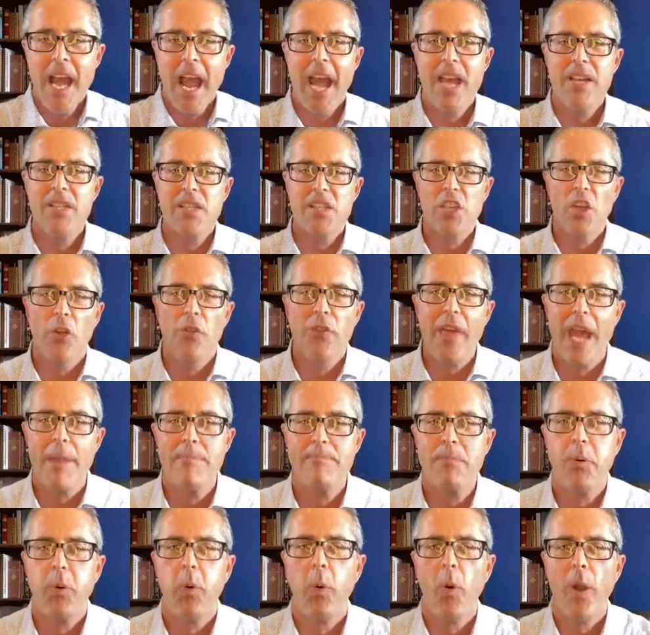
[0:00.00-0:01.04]
And so
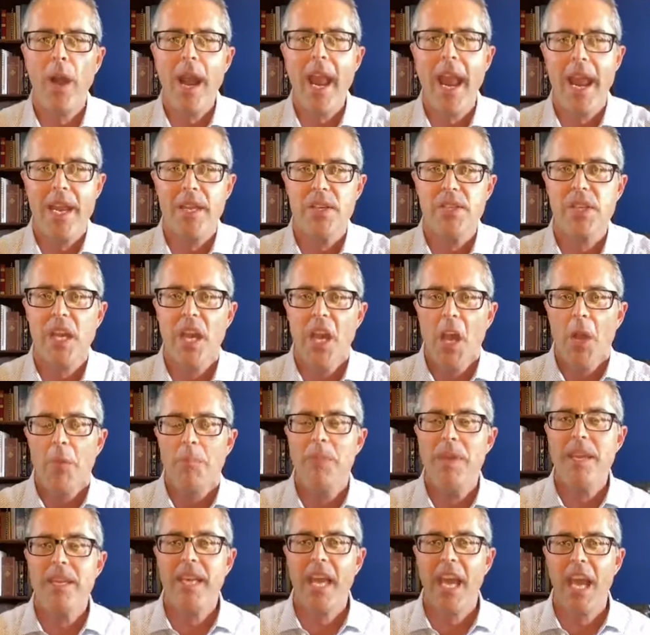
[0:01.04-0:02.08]
that praise
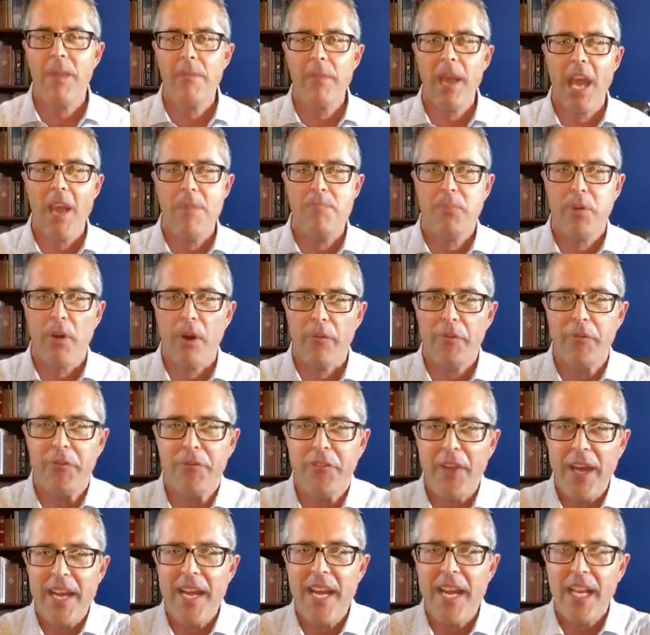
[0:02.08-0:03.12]
became a
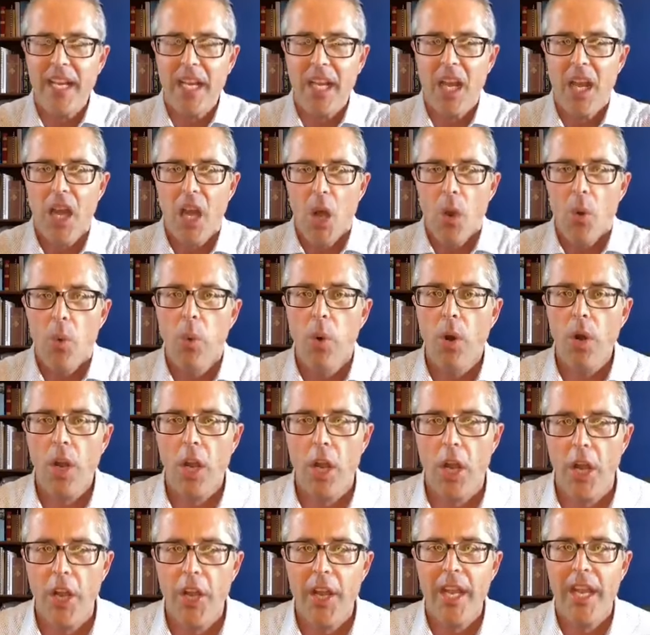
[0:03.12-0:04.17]
prophetic
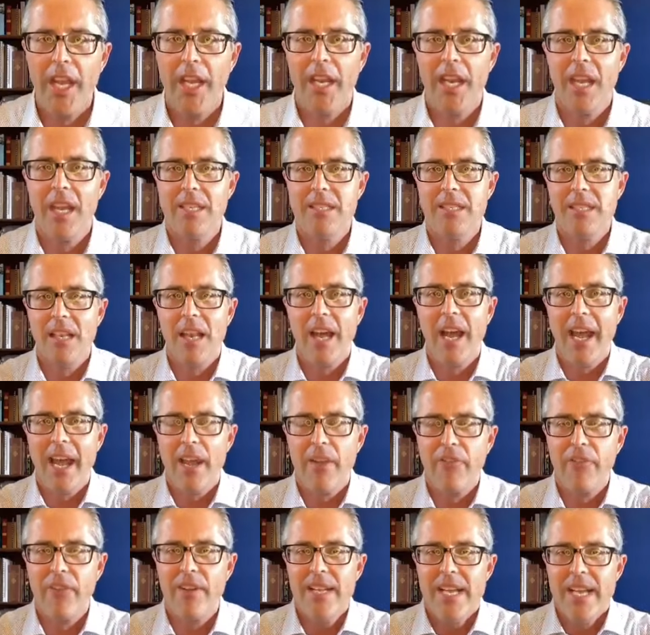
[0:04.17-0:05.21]
word in his
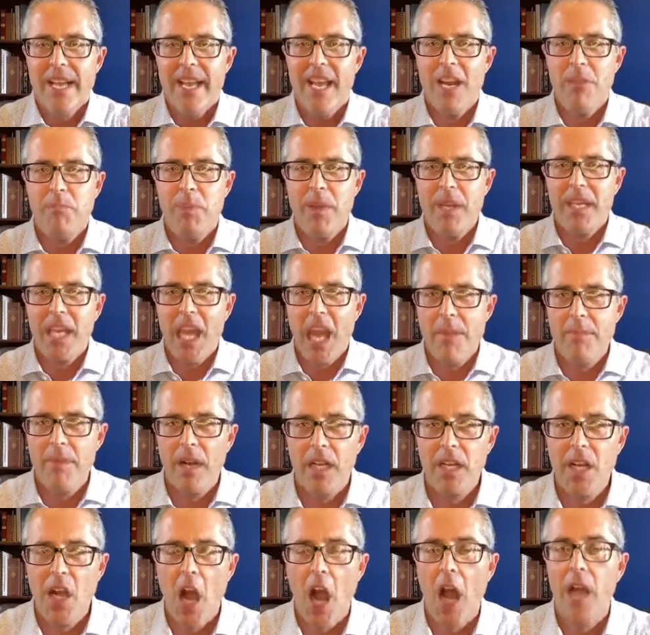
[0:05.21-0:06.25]
life it became
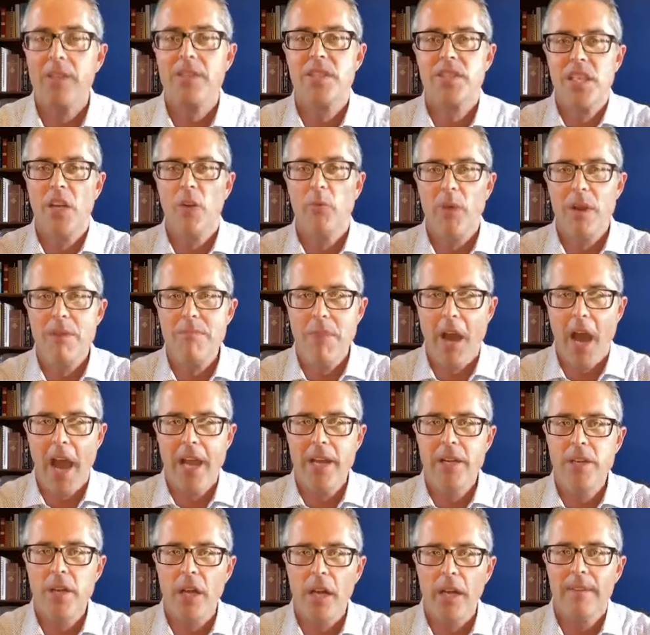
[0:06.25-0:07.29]
a constant
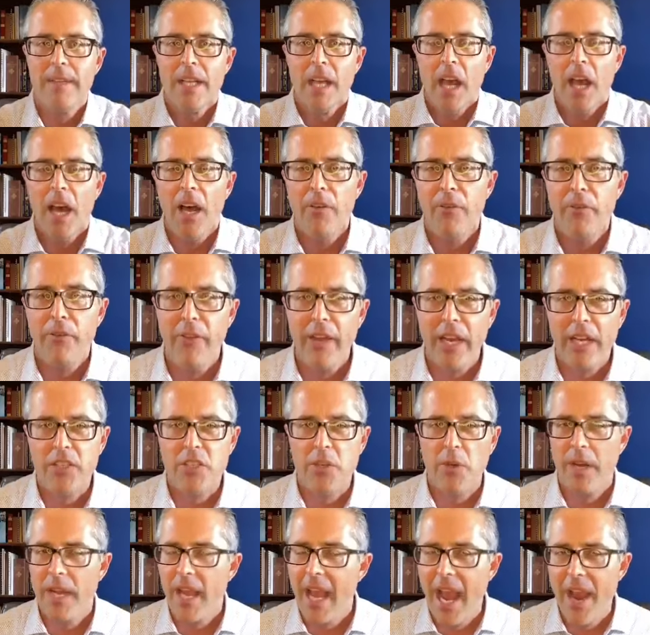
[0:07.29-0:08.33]
reminder of
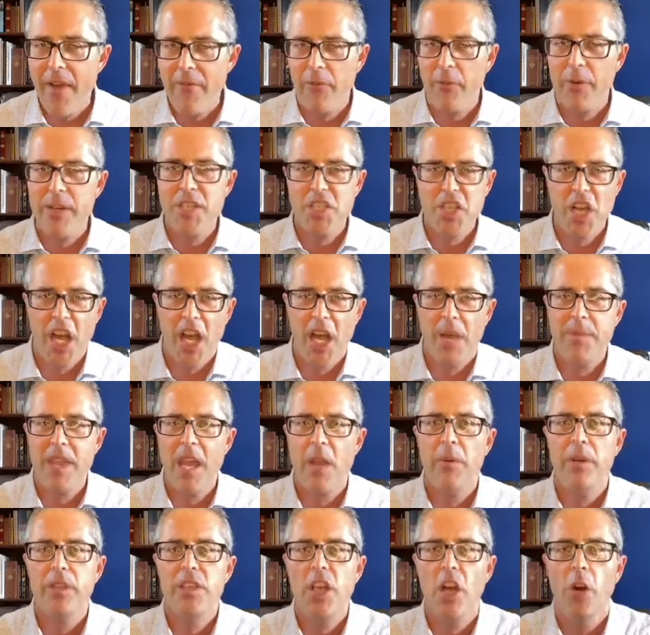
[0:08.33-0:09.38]
victory every time
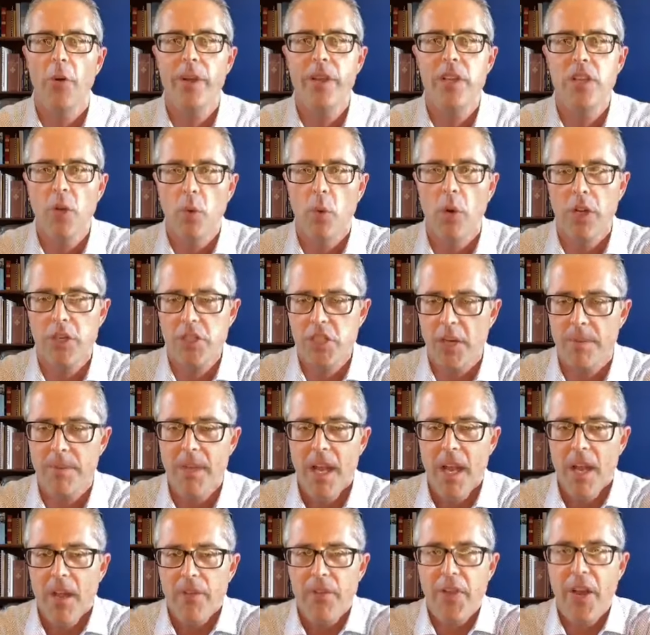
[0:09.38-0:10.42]
they would go into worship
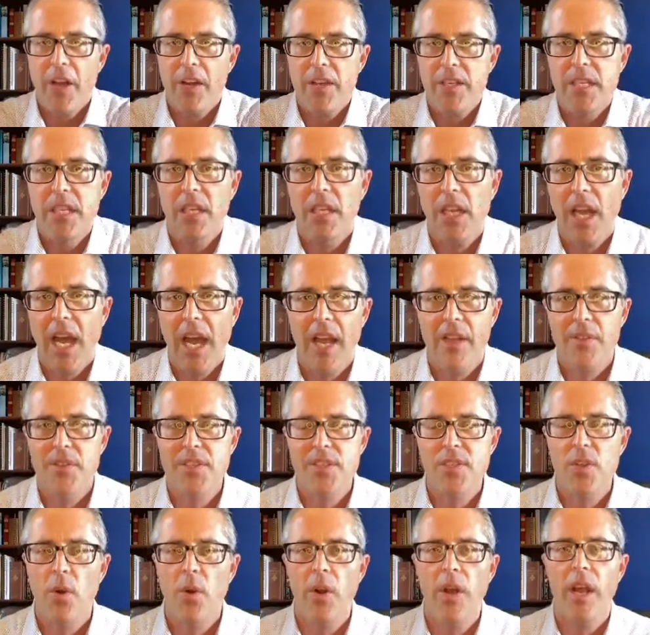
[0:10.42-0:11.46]
there's Goliath's
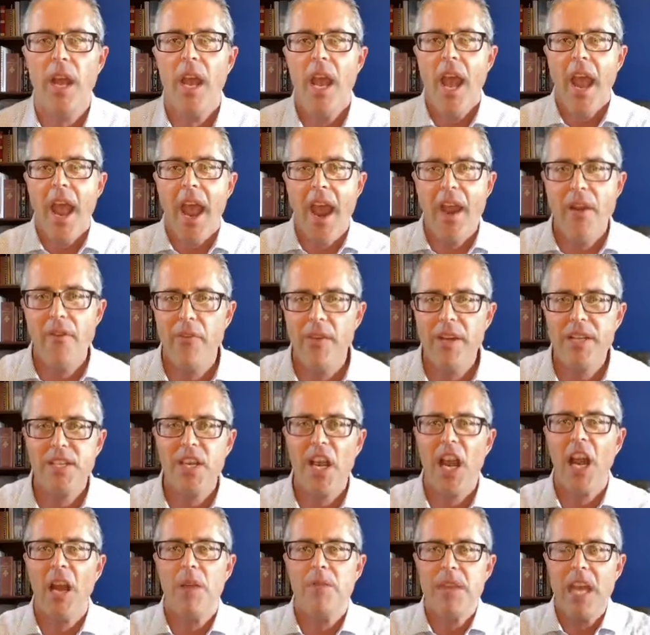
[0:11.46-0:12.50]
sword. Every
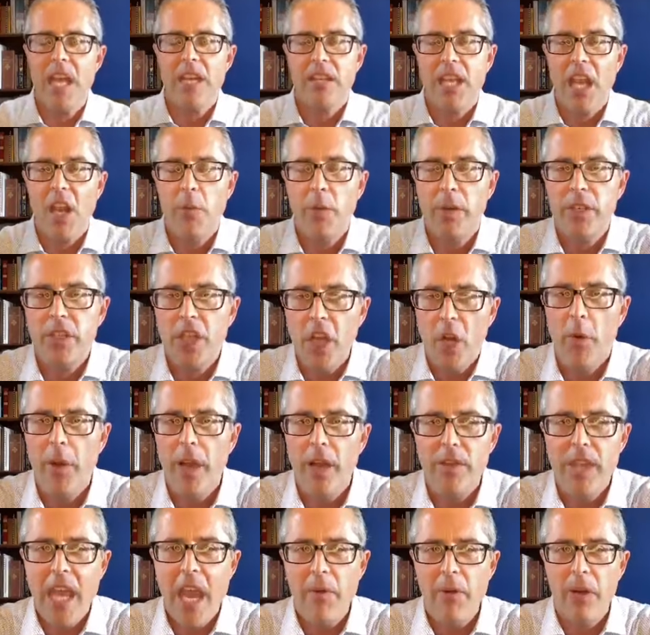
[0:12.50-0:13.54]
time that they would go
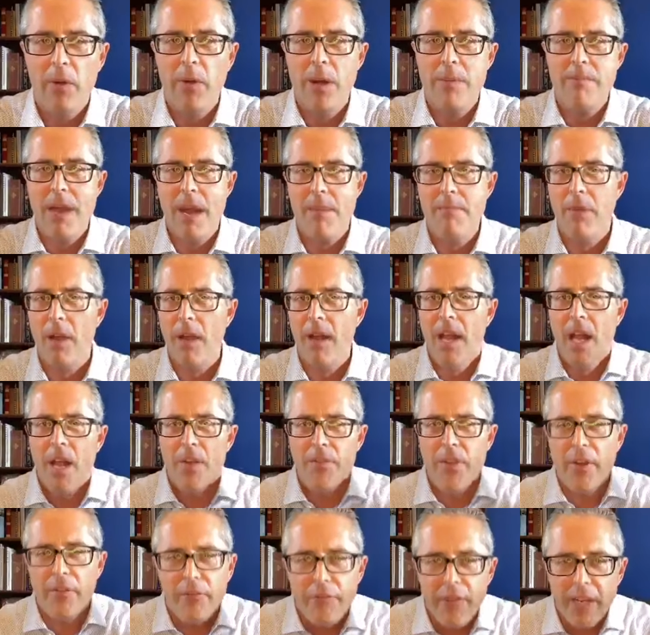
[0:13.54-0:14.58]
in, they would remember
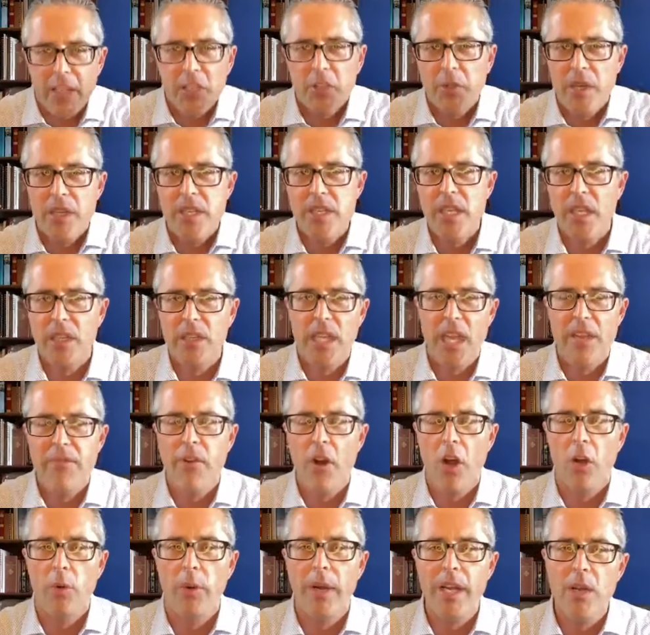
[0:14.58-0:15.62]
the victories that they've
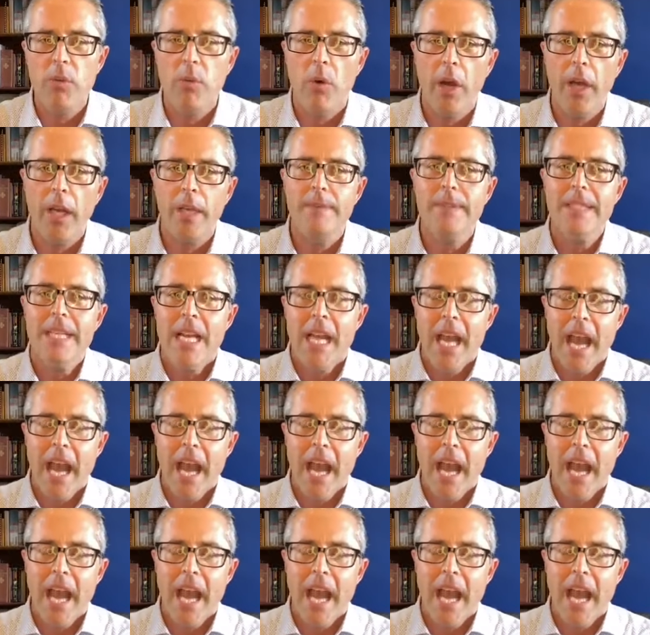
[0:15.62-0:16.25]
already won.